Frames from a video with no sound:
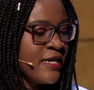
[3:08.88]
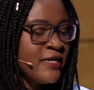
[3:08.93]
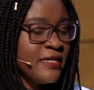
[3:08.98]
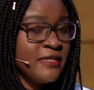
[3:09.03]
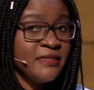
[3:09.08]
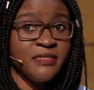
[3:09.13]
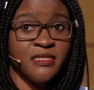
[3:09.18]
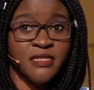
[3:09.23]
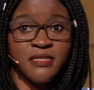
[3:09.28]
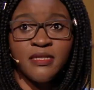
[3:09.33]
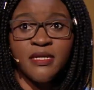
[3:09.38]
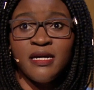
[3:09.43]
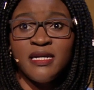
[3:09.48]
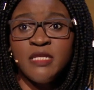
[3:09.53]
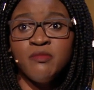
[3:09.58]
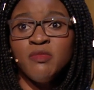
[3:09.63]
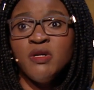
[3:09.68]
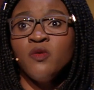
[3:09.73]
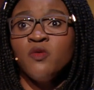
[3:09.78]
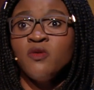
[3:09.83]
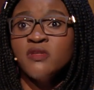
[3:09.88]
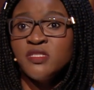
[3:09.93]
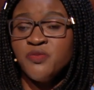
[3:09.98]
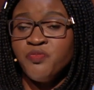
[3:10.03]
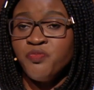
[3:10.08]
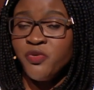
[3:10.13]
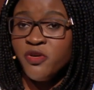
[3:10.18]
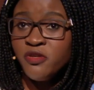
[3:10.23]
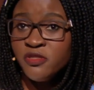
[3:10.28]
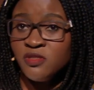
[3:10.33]
Indeed, Gnassingbé was a
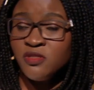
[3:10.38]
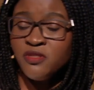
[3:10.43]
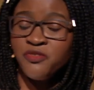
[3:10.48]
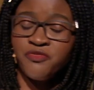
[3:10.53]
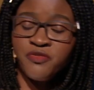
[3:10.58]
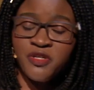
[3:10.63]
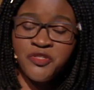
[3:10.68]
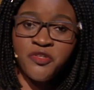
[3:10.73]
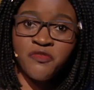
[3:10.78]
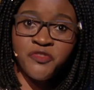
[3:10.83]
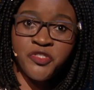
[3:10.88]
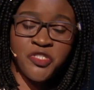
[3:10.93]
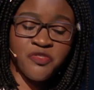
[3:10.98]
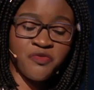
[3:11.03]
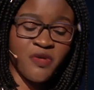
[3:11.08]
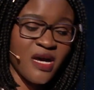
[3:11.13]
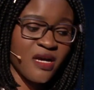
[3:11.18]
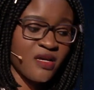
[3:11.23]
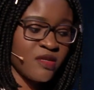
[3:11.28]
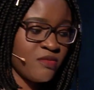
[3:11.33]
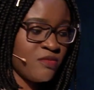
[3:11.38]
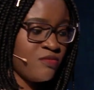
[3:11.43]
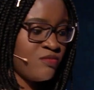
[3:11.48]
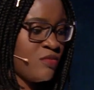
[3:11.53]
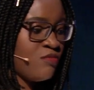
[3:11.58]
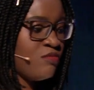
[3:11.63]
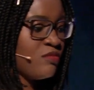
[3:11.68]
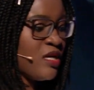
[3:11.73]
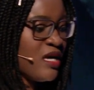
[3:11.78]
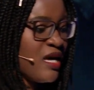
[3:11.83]
personal friend of Chirac.
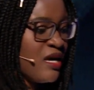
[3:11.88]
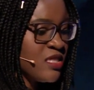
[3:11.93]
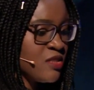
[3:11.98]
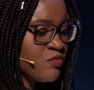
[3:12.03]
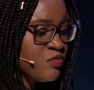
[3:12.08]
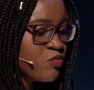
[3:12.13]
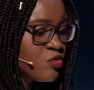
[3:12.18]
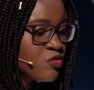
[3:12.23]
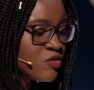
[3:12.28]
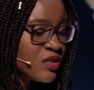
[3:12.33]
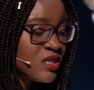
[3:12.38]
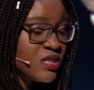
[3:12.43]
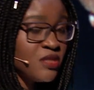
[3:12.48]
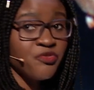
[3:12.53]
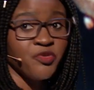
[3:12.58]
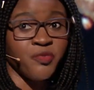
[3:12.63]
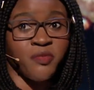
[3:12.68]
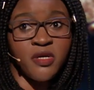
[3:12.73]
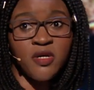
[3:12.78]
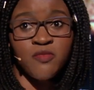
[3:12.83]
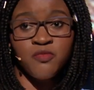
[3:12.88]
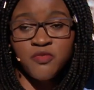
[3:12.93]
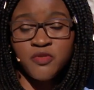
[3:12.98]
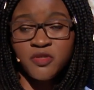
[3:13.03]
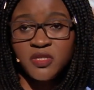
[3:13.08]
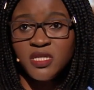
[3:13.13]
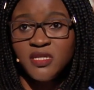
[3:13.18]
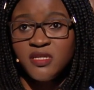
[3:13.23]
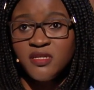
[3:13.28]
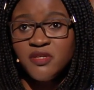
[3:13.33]
As Robert
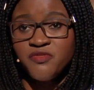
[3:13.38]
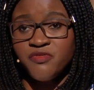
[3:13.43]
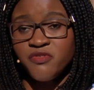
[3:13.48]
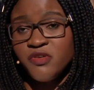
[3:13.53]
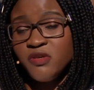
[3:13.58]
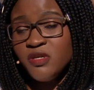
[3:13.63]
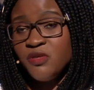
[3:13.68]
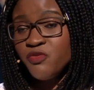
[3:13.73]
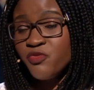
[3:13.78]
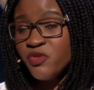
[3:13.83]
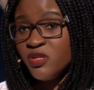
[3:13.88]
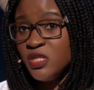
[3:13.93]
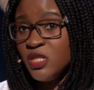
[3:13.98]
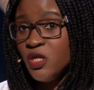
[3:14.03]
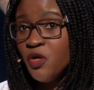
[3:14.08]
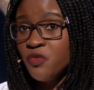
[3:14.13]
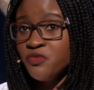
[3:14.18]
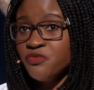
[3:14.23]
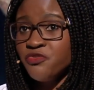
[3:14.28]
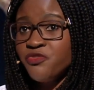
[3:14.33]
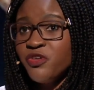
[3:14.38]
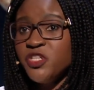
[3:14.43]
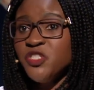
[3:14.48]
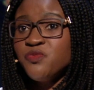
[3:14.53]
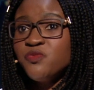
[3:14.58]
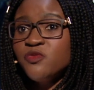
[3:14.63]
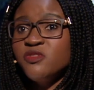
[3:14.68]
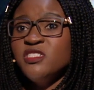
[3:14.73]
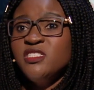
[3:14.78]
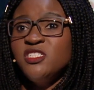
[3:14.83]
Bourguet, a very renowned
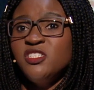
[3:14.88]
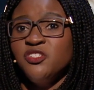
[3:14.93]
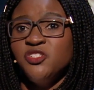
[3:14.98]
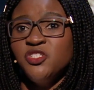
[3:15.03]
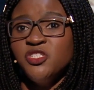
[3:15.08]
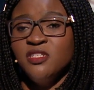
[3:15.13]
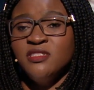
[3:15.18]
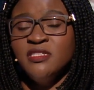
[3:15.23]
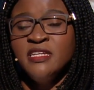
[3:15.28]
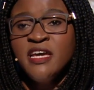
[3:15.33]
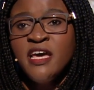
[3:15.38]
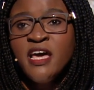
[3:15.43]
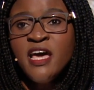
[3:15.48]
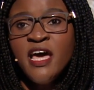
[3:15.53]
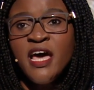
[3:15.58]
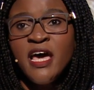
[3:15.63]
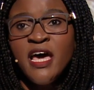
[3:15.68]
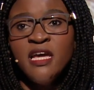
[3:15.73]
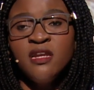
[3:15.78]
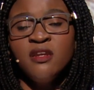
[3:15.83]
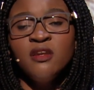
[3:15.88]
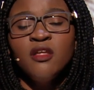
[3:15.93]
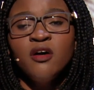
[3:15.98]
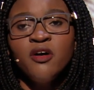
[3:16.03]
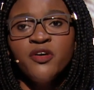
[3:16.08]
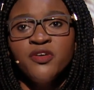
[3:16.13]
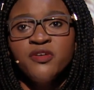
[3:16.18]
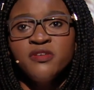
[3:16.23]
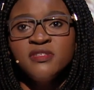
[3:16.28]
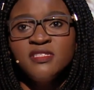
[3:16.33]
French politician and
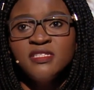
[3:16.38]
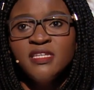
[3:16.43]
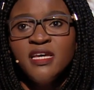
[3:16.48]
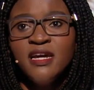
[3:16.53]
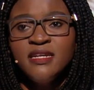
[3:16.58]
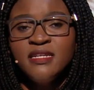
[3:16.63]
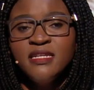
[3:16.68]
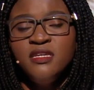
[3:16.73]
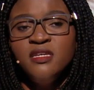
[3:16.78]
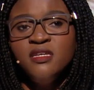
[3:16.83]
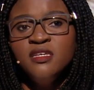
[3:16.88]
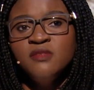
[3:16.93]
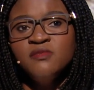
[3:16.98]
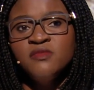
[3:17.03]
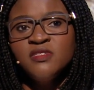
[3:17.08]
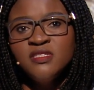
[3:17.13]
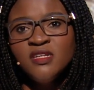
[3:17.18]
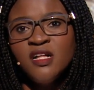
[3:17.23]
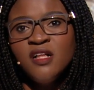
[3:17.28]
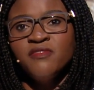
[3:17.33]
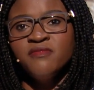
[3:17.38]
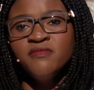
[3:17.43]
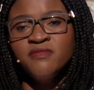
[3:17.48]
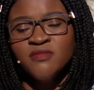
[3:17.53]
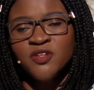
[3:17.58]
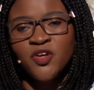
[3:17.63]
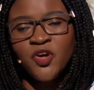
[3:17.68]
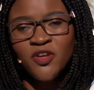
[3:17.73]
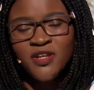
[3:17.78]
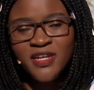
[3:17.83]
lawyer, said, he
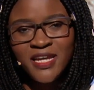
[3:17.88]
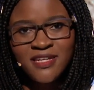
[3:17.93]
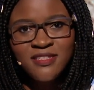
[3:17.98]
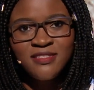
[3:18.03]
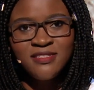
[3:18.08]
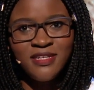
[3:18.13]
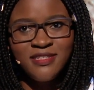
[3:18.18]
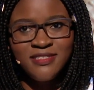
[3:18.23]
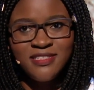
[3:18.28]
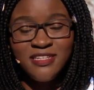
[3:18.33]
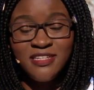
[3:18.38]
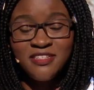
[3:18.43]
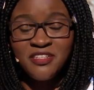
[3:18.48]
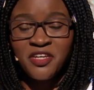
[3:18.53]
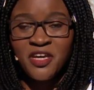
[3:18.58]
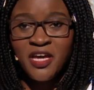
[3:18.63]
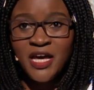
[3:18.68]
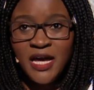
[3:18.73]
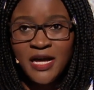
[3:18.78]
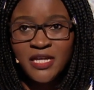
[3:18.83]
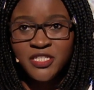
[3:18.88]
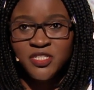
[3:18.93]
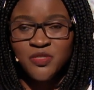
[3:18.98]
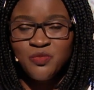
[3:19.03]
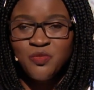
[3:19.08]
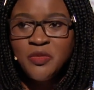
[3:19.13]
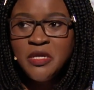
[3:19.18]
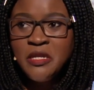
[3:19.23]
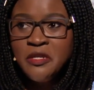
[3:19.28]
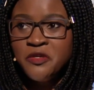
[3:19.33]
himself collected in cash
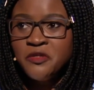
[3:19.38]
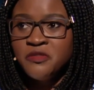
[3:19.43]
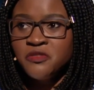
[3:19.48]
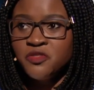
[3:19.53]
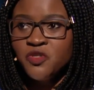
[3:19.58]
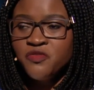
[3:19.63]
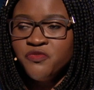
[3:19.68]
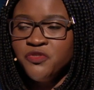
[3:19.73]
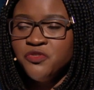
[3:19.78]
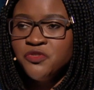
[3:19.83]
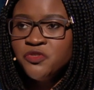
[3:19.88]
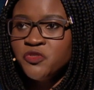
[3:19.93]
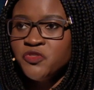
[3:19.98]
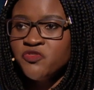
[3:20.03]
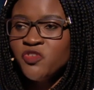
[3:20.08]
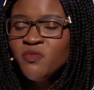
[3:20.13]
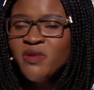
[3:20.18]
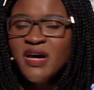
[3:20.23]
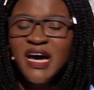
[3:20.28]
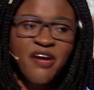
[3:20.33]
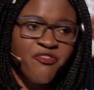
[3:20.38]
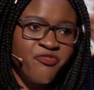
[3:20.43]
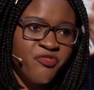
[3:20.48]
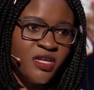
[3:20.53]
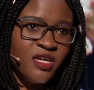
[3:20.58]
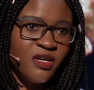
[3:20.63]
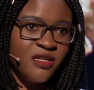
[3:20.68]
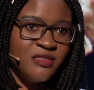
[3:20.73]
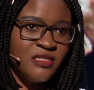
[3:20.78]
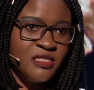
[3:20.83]
millions of euros from
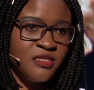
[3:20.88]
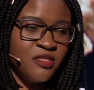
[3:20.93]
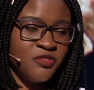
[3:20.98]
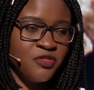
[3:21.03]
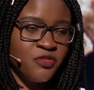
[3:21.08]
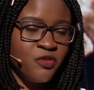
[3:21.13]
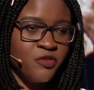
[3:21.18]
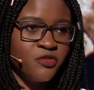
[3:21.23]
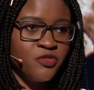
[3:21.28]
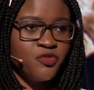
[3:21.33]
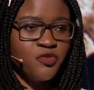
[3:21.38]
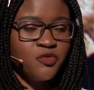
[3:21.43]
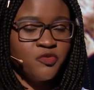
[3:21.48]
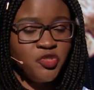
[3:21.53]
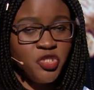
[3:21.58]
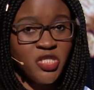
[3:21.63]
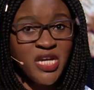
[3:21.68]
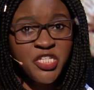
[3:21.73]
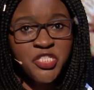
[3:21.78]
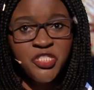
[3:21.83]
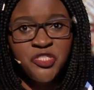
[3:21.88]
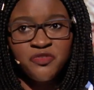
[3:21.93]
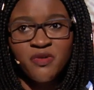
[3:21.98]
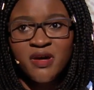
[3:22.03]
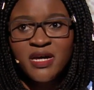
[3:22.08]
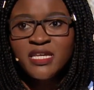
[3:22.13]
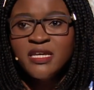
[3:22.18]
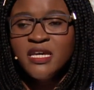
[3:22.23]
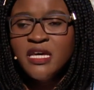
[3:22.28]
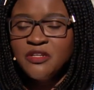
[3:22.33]
African dictators to Jacques
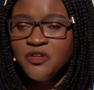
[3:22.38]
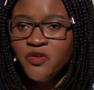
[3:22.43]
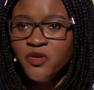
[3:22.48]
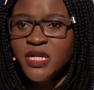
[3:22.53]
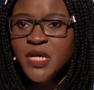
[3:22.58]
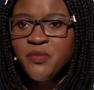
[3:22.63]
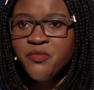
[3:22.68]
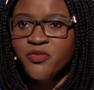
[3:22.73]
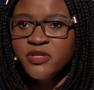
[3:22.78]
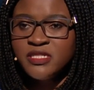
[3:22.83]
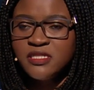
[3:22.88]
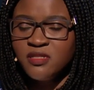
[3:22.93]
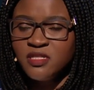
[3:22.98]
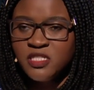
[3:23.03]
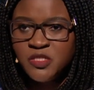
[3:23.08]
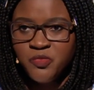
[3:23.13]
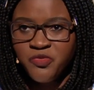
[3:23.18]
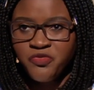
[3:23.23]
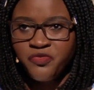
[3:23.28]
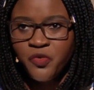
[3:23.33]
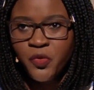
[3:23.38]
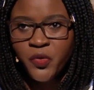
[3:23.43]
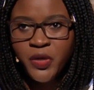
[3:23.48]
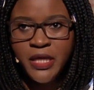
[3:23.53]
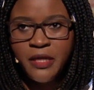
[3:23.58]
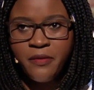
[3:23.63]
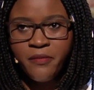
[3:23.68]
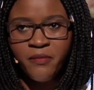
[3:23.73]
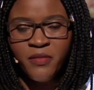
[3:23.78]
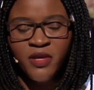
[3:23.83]
Chirac and other presidents before
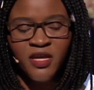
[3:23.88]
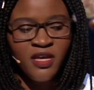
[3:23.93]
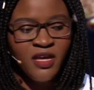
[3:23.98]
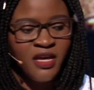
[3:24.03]
him.